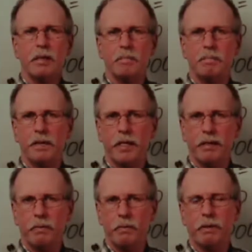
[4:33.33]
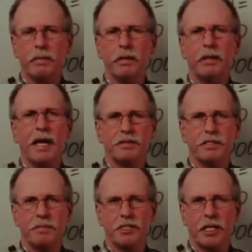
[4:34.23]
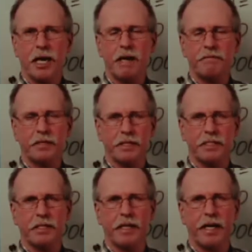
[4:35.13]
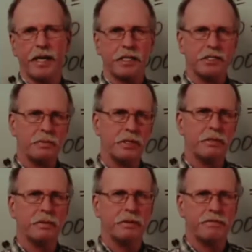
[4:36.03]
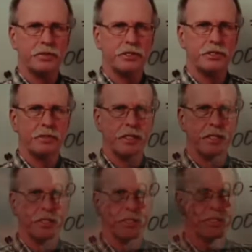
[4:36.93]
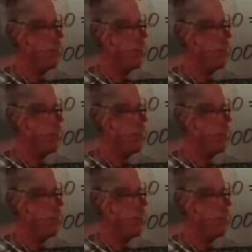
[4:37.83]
But we don't really have as much confidence in that as we do in the first 2 digits.